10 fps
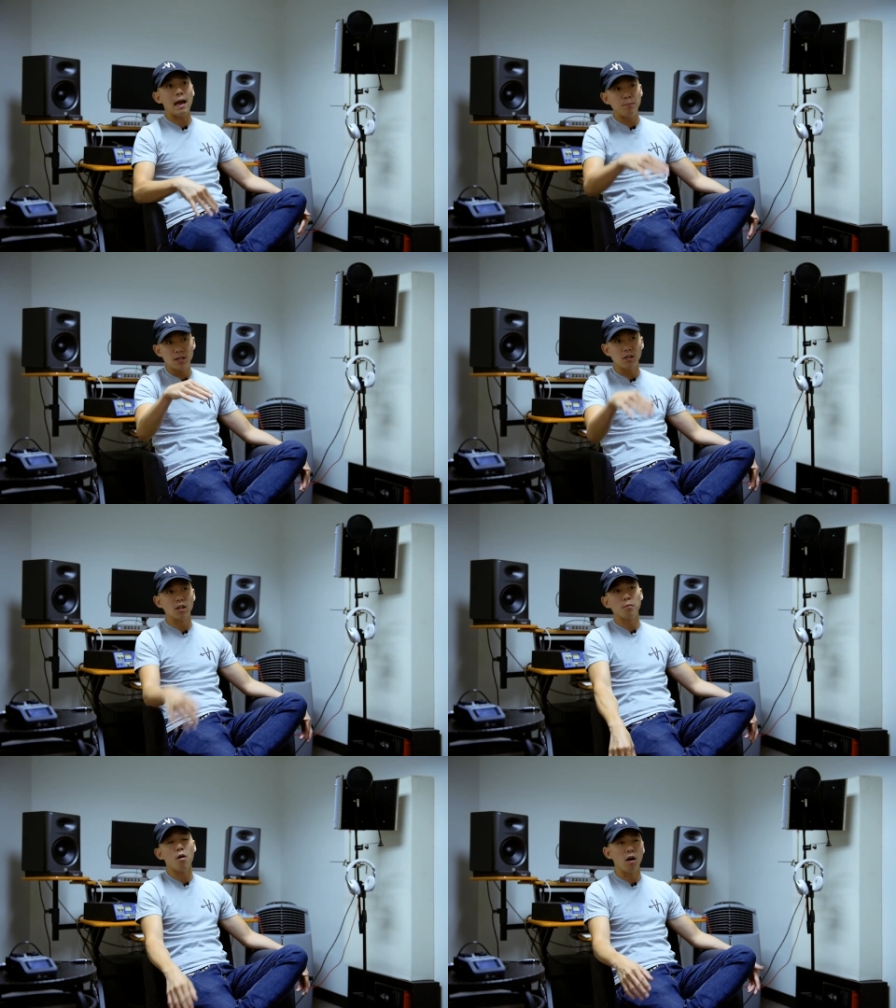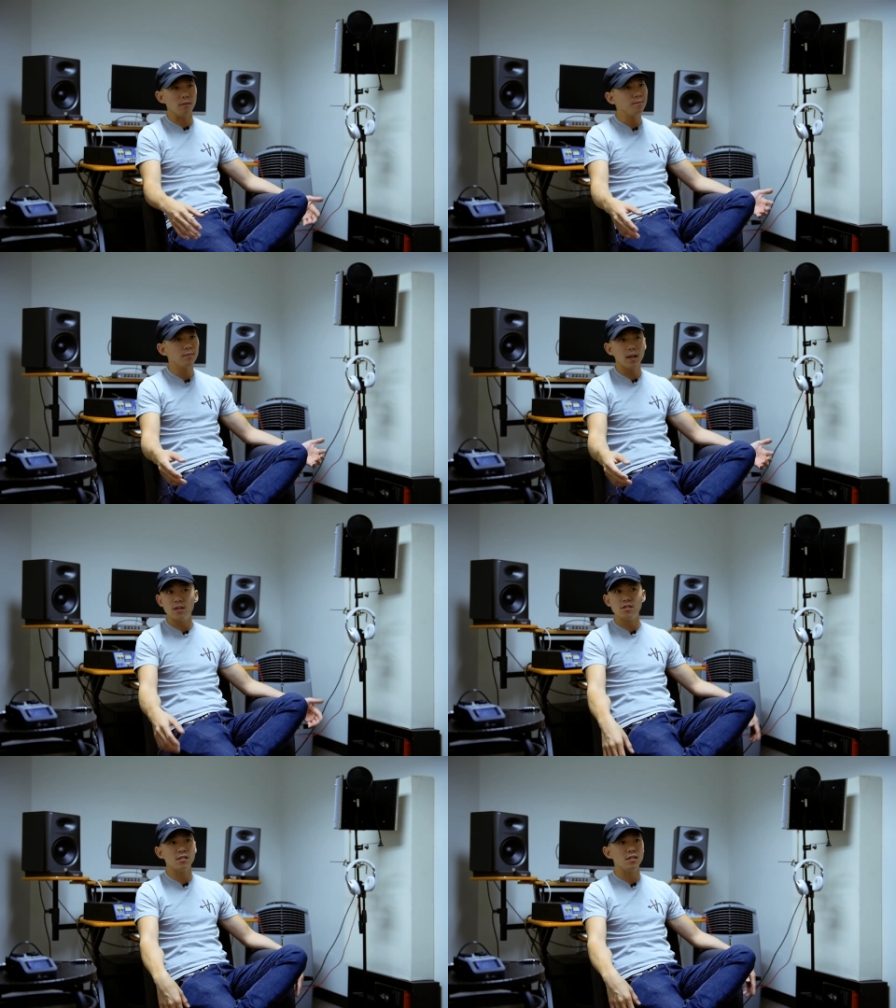that particular part
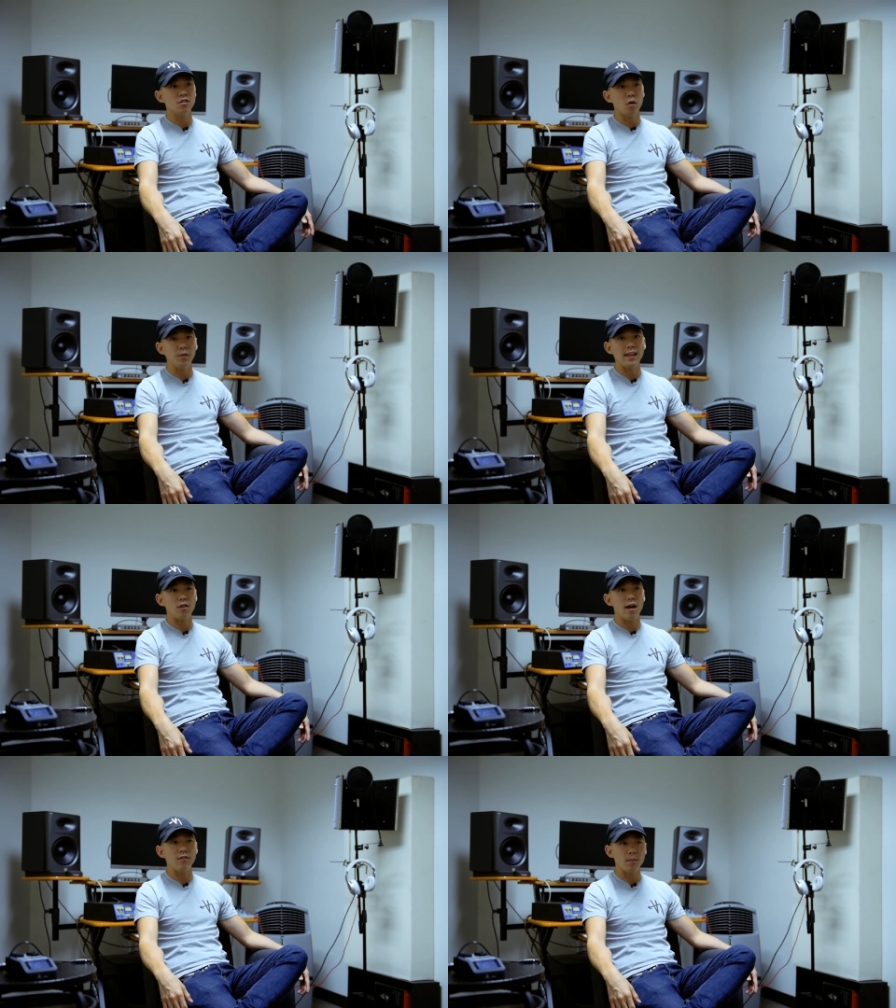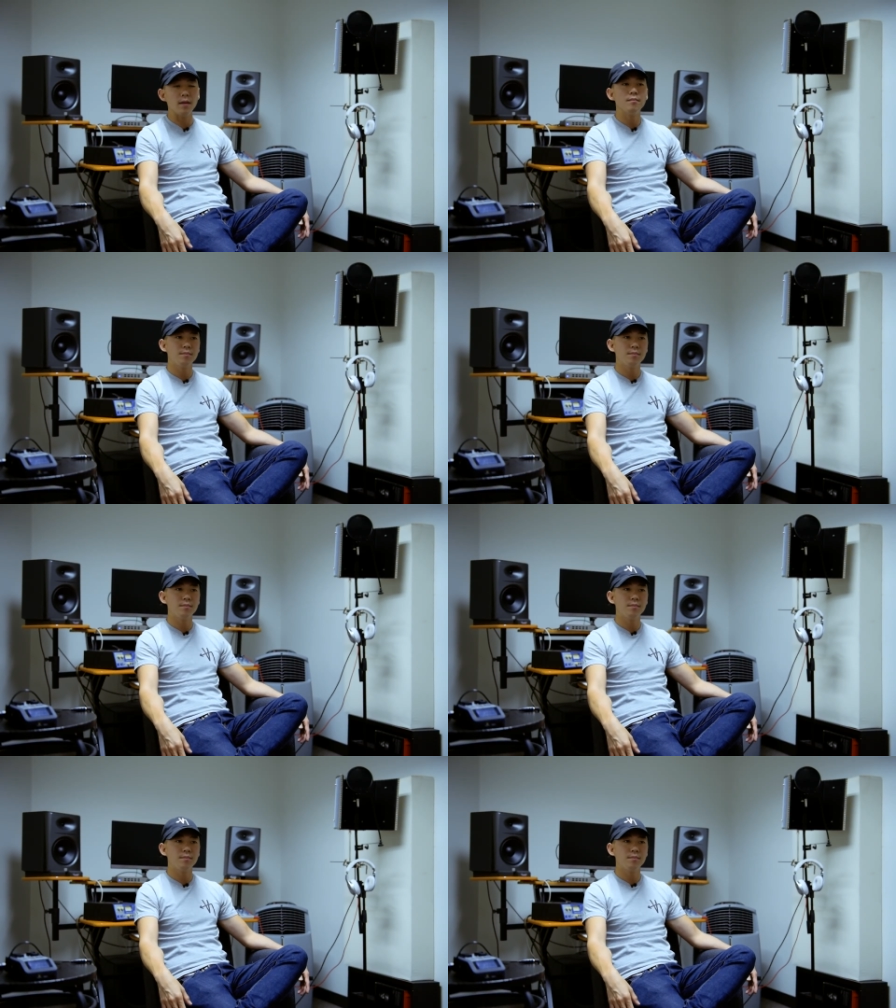and just, just hopefully that drives me.